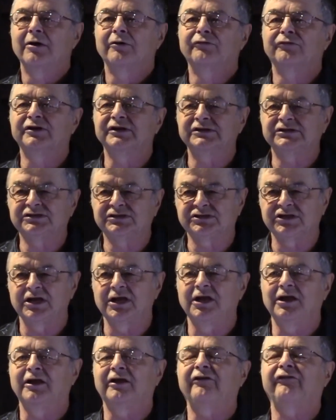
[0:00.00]

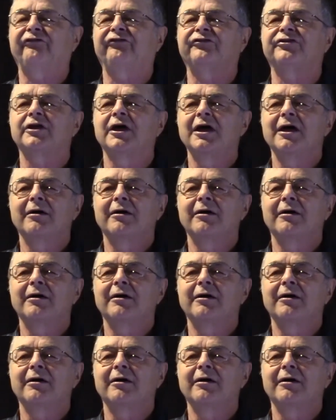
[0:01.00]
received